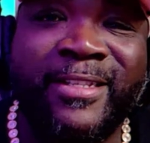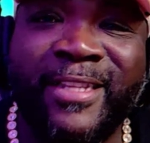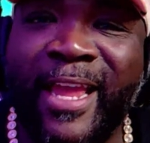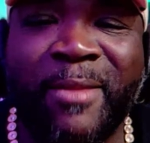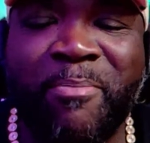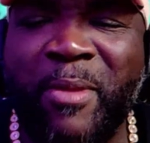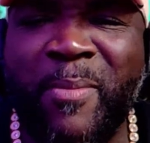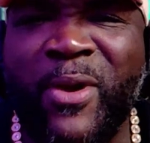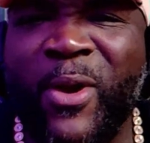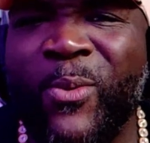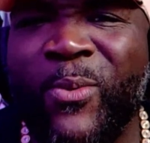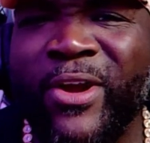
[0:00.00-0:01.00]
like, people
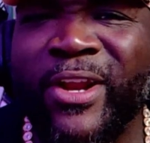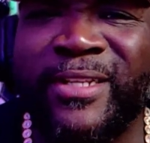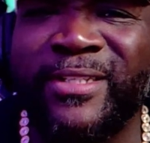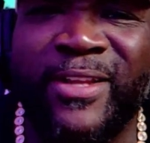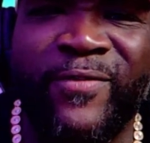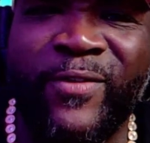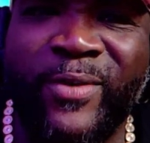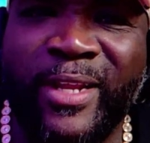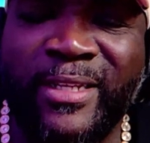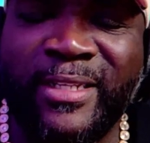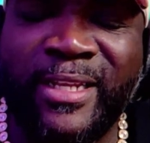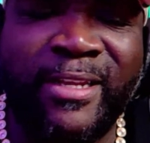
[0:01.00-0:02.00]
don't wear this stuff on their
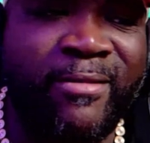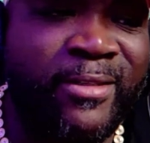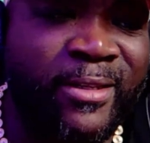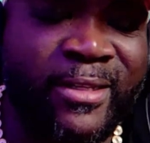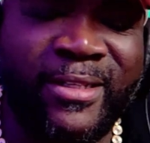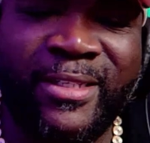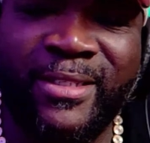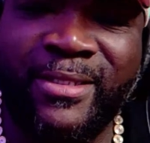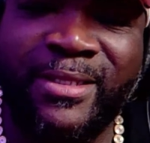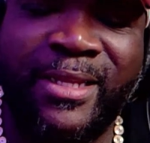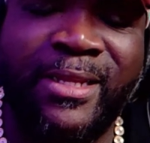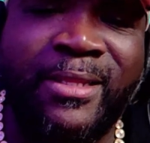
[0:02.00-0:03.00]
sleeve, so you just
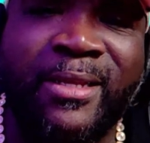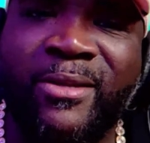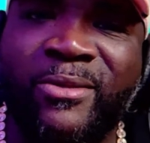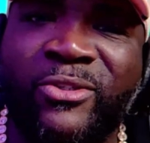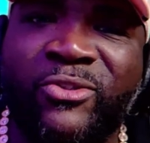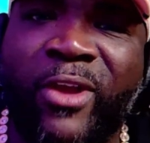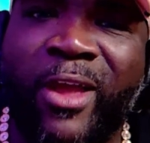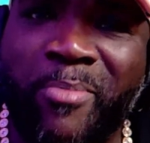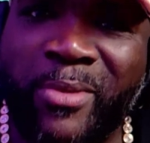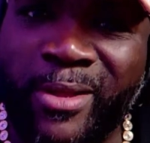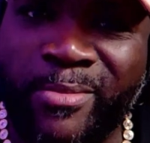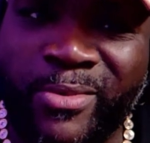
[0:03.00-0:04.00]
either gonna strap
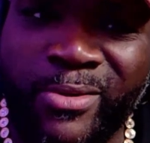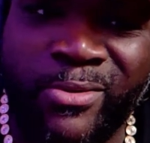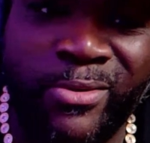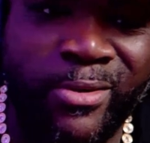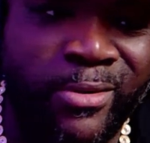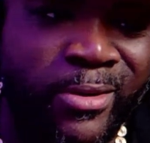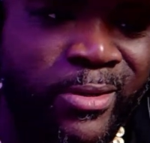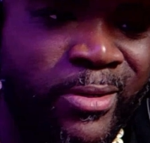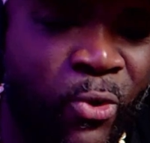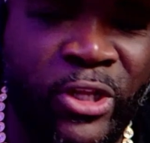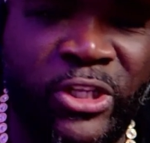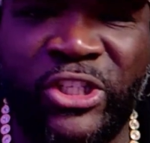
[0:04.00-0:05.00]
up or
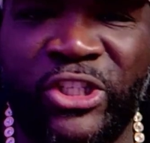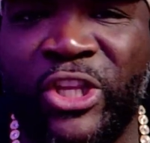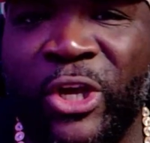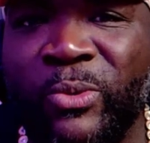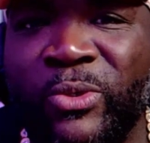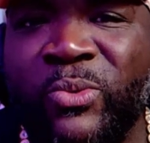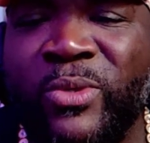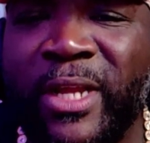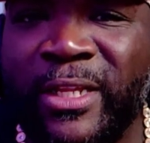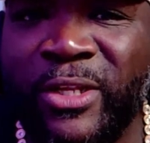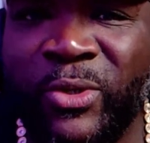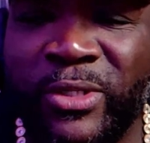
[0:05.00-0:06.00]
just don't do
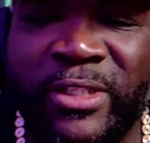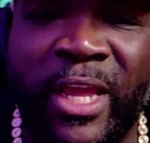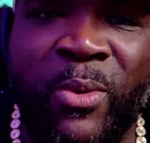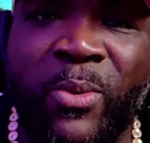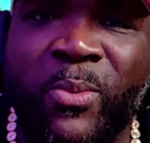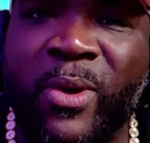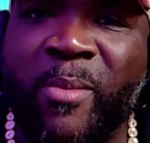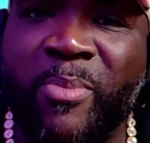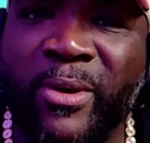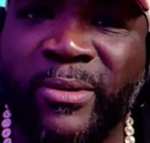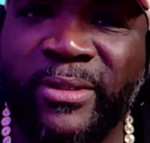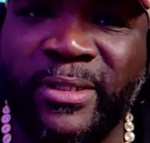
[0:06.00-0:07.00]
nothing or stay with one
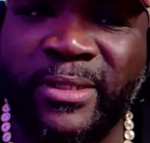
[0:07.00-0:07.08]
person.